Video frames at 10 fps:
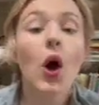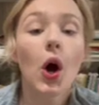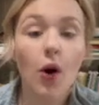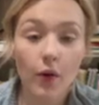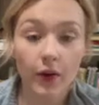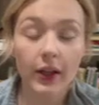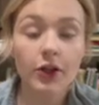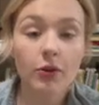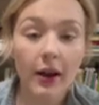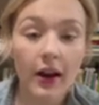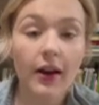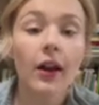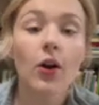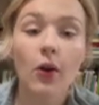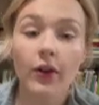overly dramatic
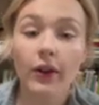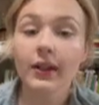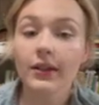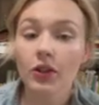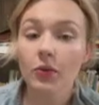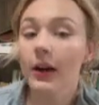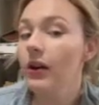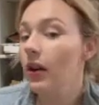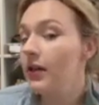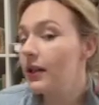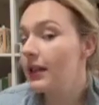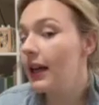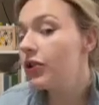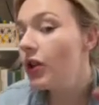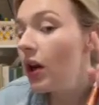and overly accentuated on the
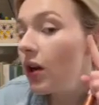stage.